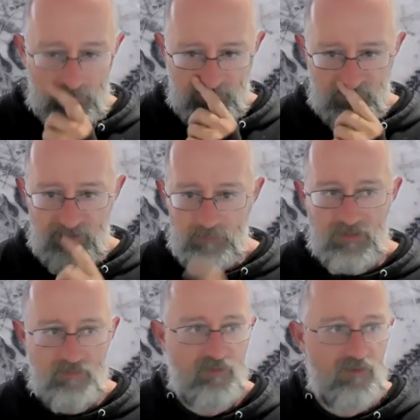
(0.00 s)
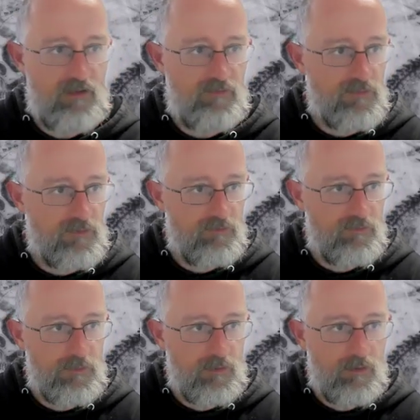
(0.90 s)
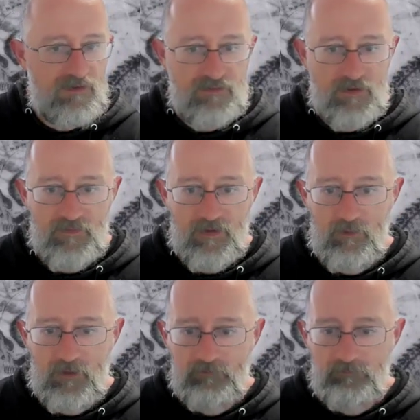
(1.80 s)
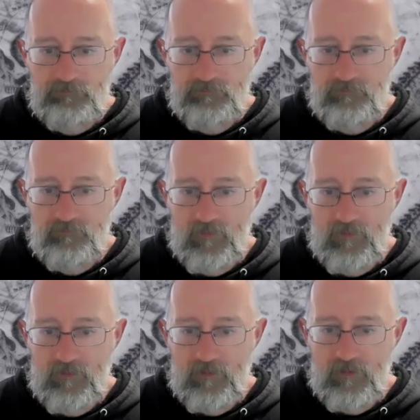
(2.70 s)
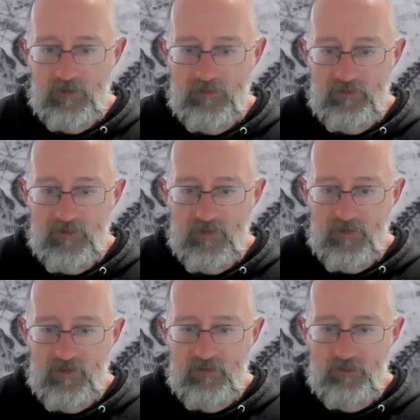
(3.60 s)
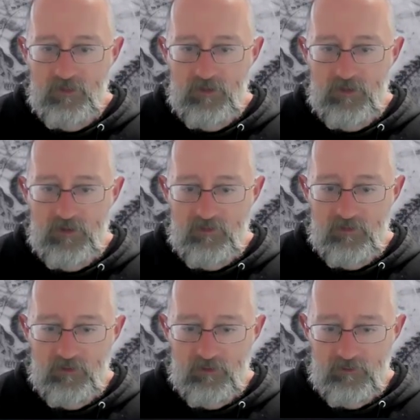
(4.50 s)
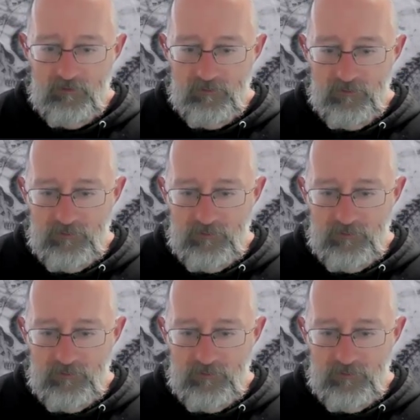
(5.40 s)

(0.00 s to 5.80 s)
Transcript: this Ligamentum Flava. So let me isolate that one. So this one is kind of